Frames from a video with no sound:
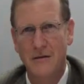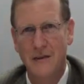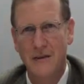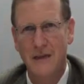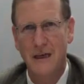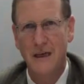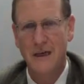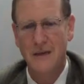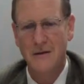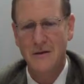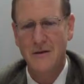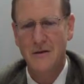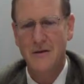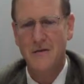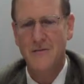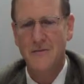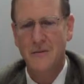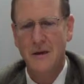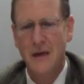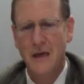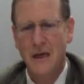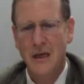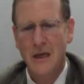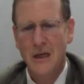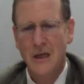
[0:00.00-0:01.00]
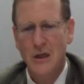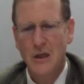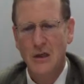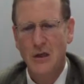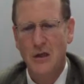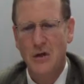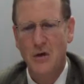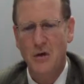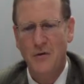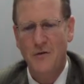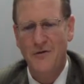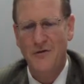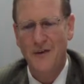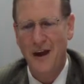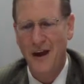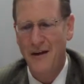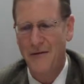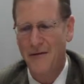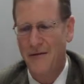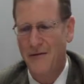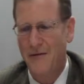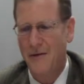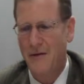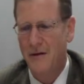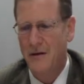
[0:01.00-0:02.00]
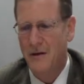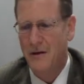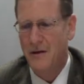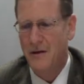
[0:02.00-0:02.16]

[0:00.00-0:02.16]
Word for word: sense. Sovev,